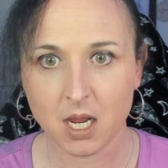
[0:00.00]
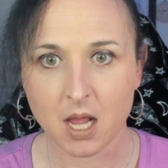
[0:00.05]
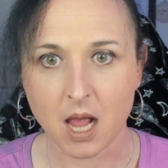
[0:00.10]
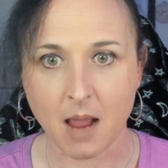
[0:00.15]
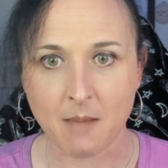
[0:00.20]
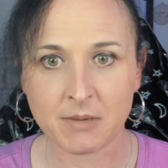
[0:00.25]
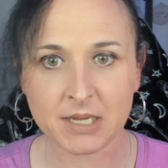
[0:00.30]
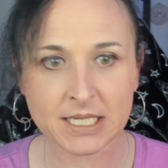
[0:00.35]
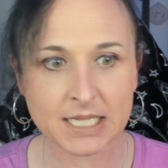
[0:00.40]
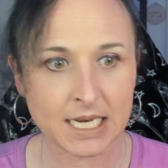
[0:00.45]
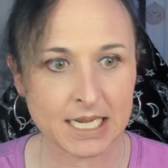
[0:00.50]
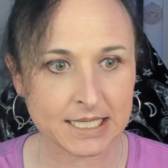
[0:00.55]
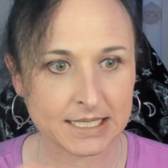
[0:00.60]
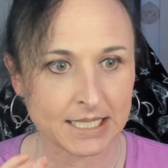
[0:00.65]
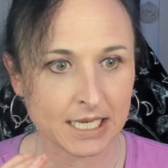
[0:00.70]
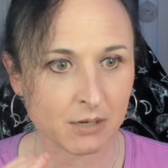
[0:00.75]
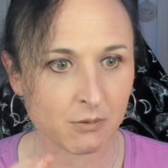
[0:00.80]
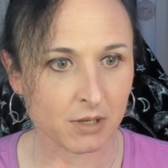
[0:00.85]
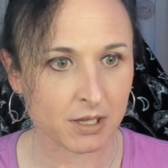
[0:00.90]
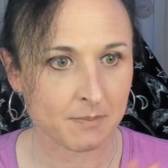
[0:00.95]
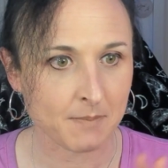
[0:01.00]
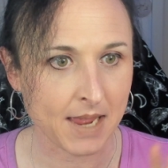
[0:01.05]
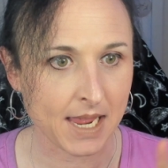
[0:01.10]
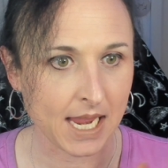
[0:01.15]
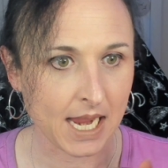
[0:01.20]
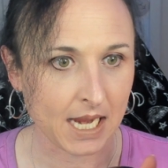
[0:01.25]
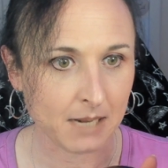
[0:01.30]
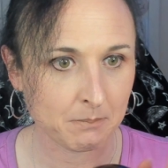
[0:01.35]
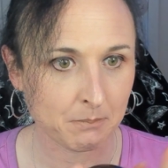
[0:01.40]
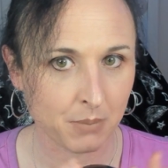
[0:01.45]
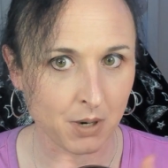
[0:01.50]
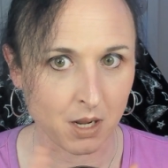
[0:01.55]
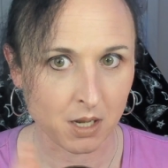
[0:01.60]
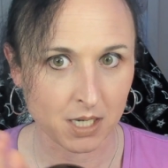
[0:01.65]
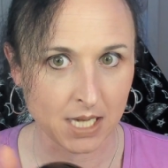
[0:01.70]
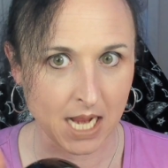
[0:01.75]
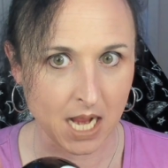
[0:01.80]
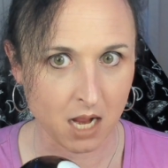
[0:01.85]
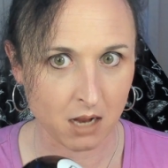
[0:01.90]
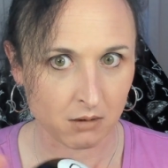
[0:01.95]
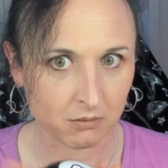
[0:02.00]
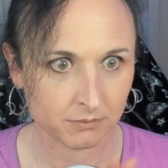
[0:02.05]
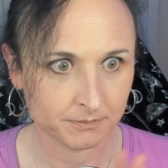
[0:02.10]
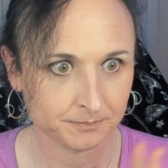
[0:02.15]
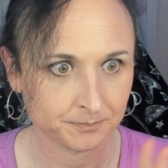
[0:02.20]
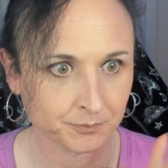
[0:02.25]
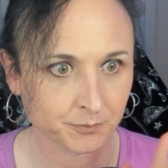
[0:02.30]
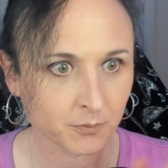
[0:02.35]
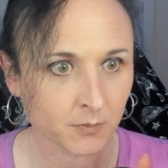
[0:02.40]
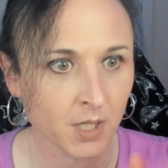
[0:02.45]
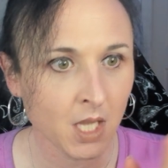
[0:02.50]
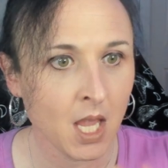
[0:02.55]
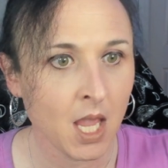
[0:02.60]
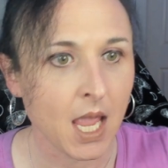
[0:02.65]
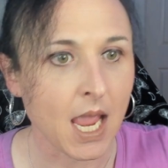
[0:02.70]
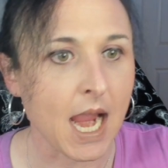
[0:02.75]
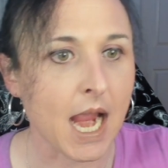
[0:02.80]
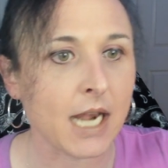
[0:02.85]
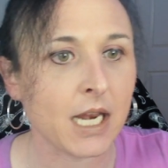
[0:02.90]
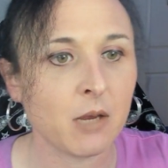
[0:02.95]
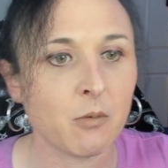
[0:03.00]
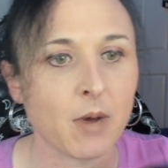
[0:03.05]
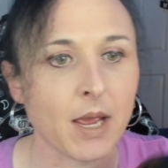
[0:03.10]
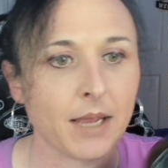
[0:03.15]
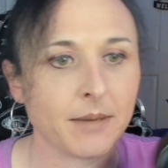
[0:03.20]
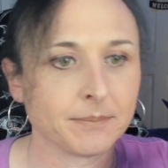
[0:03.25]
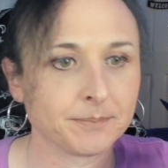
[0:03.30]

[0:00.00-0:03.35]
I'm just going to stick with my 8-ball now. Anyway,